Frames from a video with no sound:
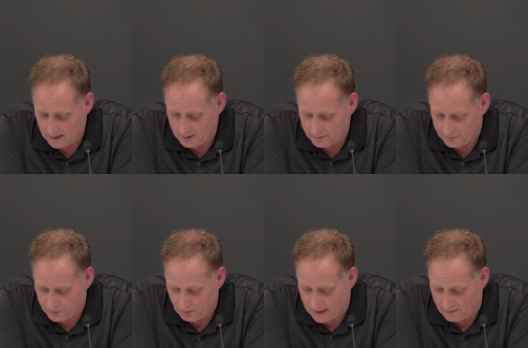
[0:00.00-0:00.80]

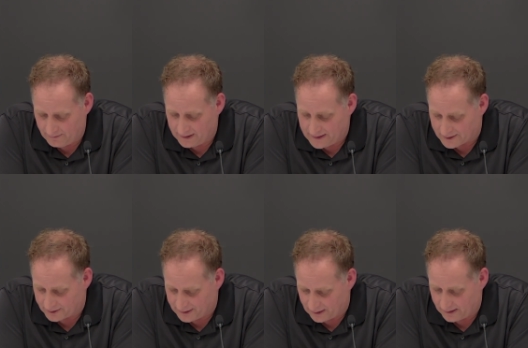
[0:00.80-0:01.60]
do everything
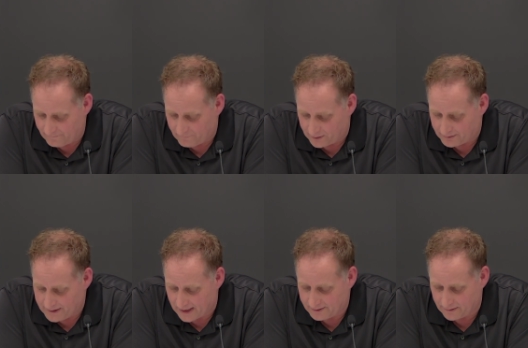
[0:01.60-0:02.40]
necessary for the
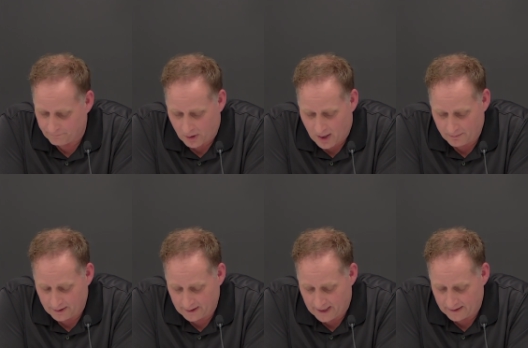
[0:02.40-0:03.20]
protection of
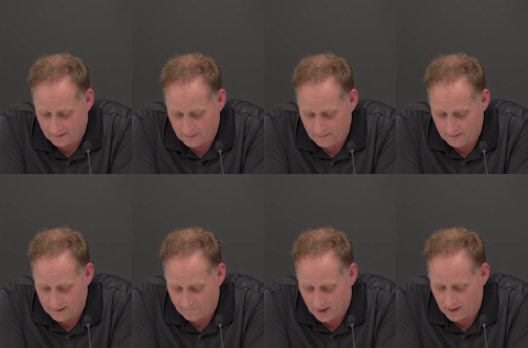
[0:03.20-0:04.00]
property and the
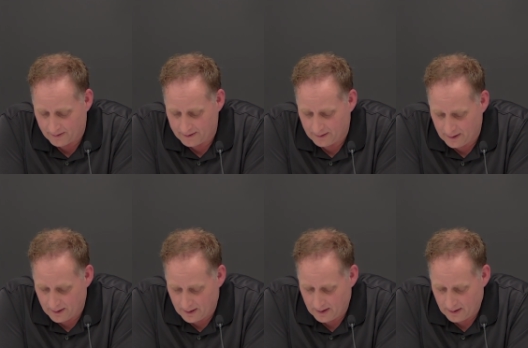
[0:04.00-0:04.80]
environment
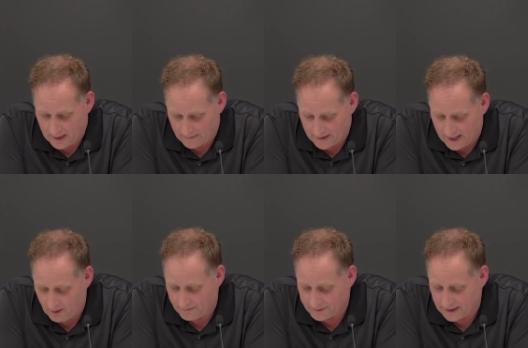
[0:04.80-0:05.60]
and the
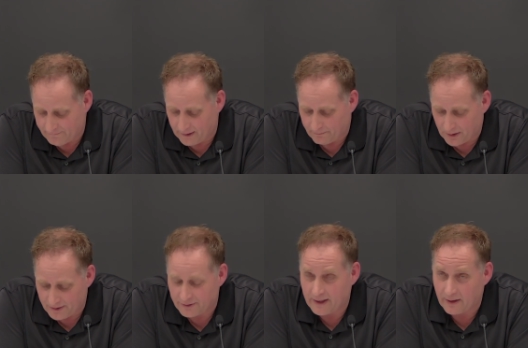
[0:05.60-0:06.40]
health and safety of
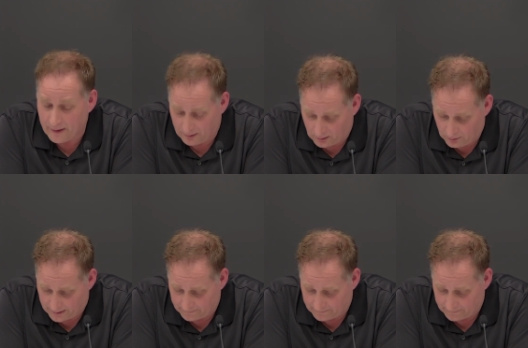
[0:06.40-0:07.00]
persons therein, including